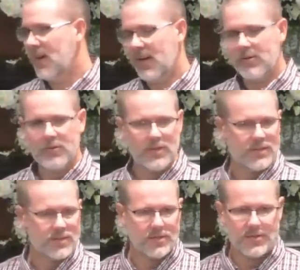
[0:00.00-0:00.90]
I don't
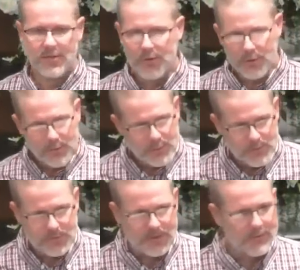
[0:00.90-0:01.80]
listen to
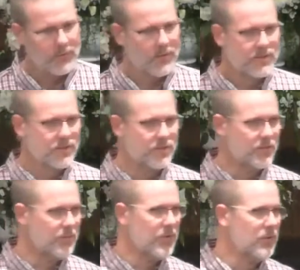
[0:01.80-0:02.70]
news. I don't listen
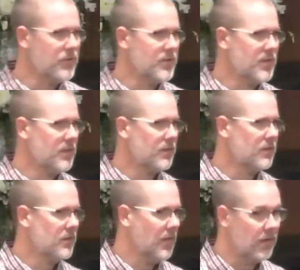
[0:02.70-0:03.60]
to music.
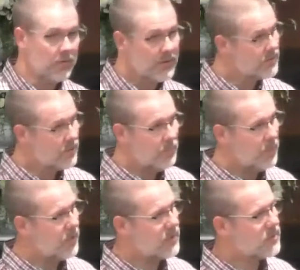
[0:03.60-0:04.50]
I don't listen to
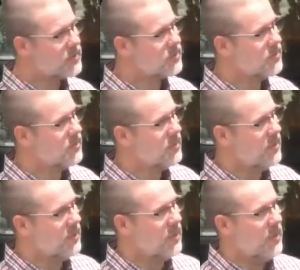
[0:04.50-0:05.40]
books.
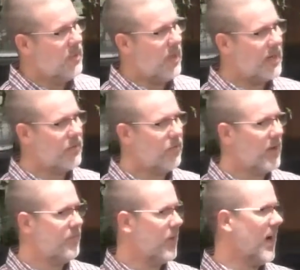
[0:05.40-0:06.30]
I can
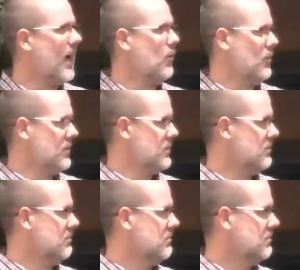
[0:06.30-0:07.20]
drive for hours
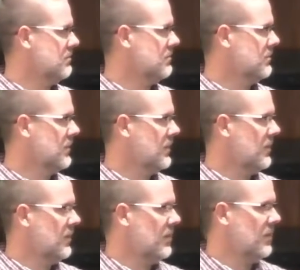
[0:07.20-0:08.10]

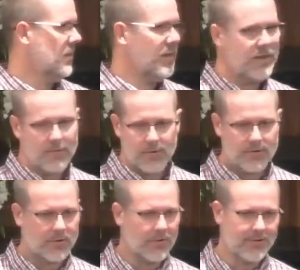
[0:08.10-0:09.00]
and never
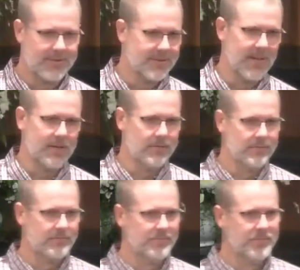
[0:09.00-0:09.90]
turn on the sound.
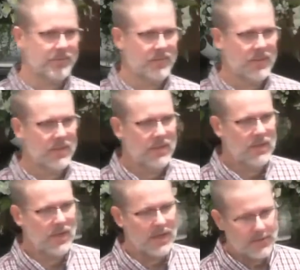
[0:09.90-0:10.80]

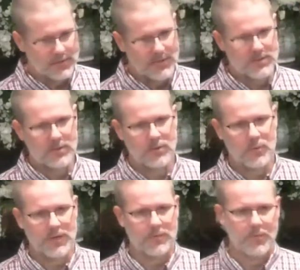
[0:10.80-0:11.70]
I know that's a little
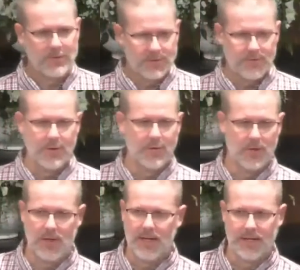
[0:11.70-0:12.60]
weird. Most of you are
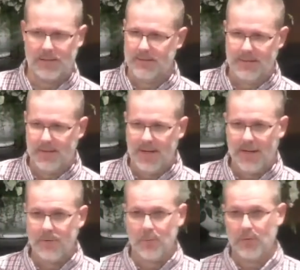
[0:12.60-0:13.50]
like,
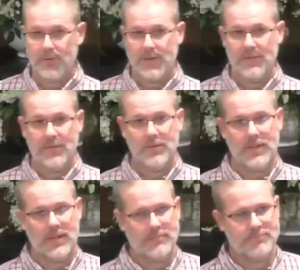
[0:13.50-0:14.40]
how in the world do you even do
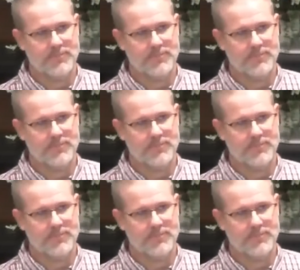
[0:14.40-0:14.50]
that?